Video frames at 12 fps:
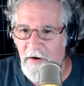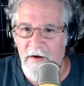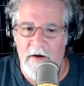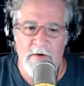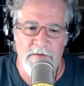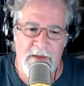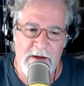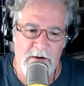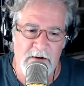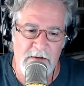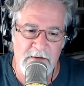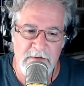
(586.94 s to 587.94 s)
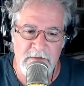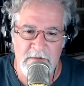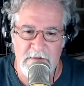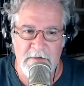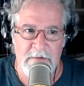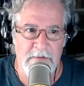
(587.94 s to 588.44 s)
Oh, is that all?
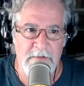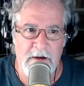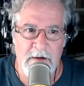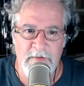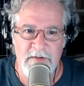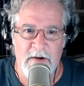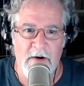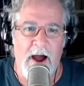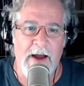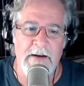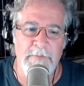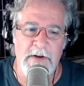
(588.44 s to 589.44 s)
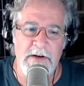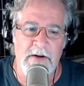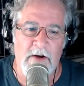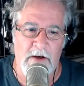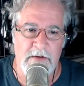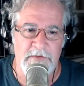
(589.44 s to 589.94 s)
Oh, yeah. I'm sorry. I didn't mean to
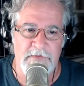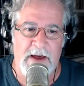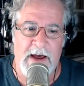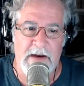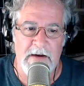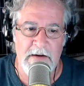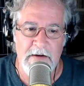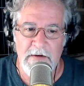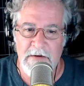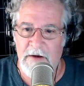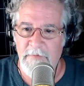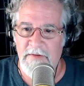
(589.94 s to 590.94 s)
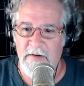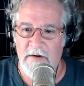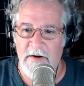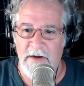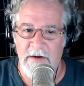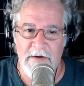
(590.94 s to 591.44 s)
call you fat. I'm sorry.